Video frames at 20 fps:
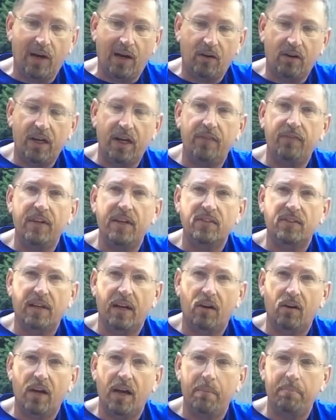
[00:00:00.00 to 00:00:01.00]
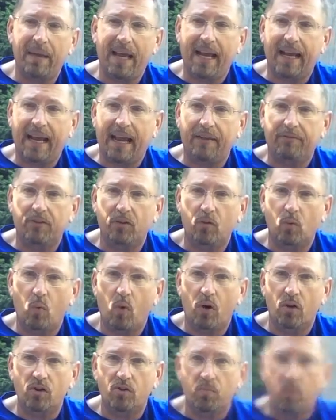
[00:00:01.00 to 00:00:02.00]
I'll cut this and I'll come back after the
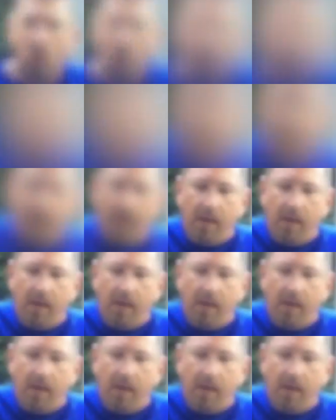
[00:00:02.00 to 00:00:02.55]
water's boiling.